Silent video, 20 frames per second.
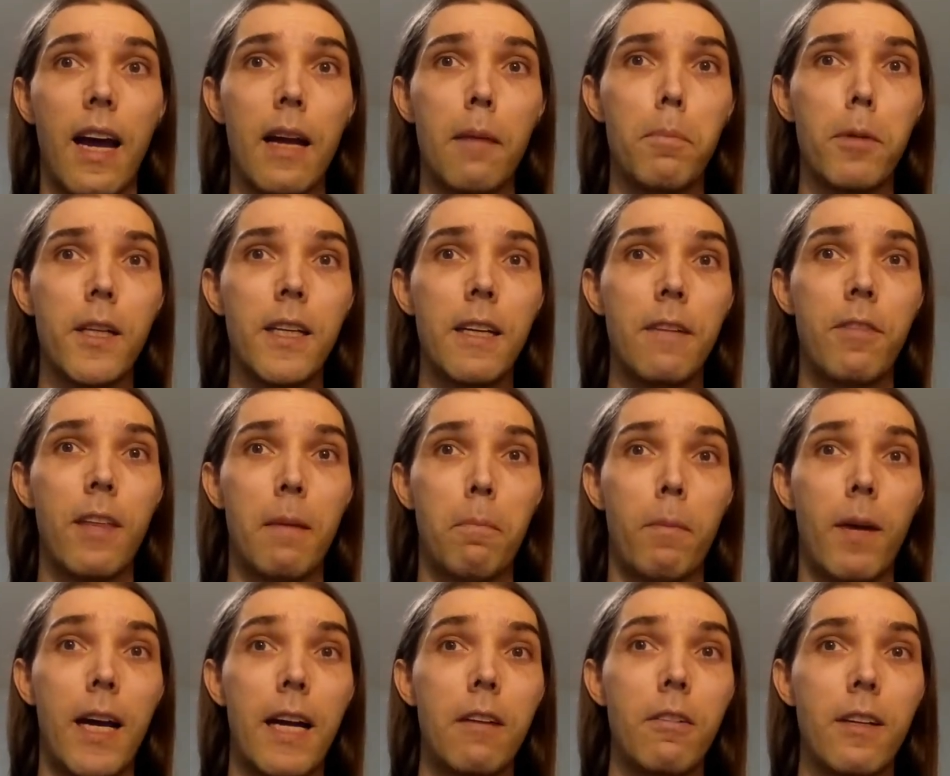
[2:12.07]
I believed that
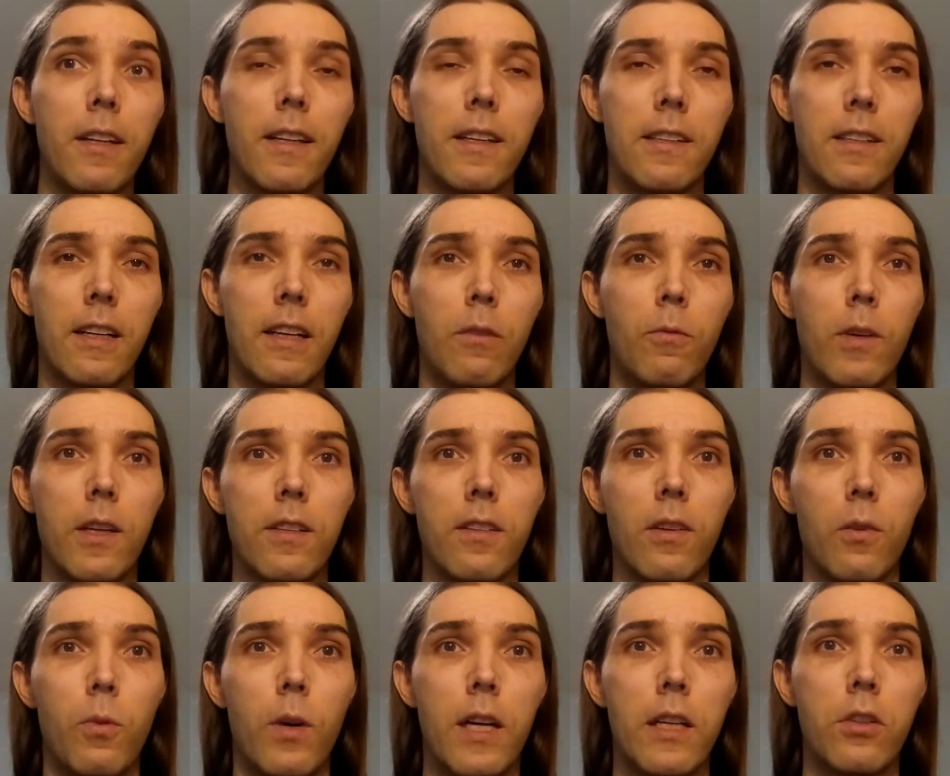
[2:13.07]
my religion was
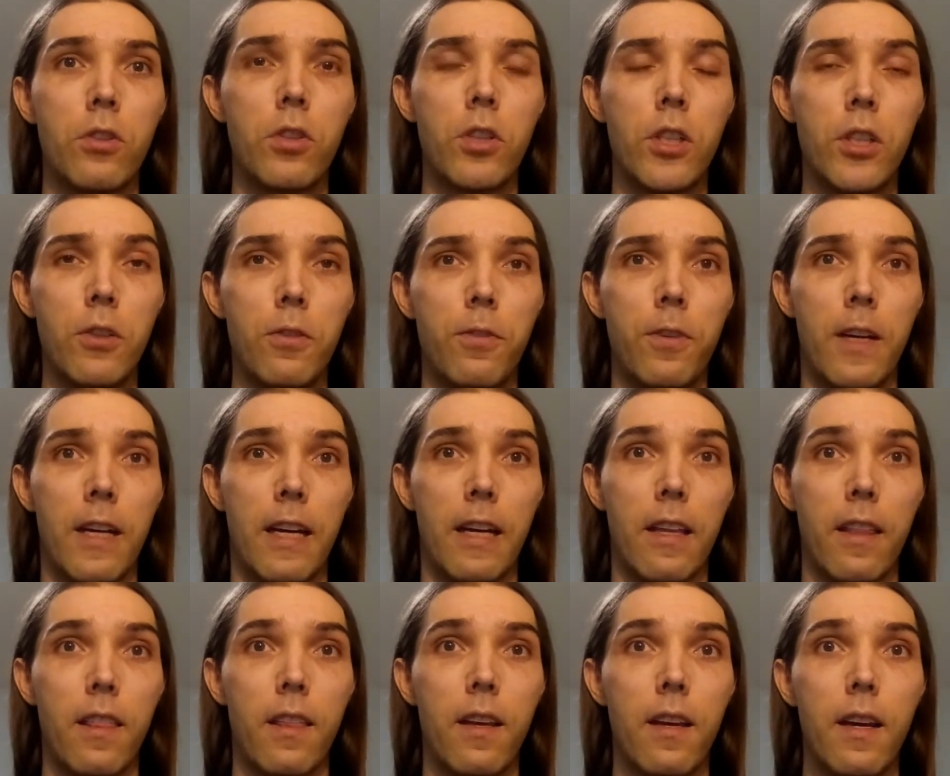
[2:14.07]
the one true faith.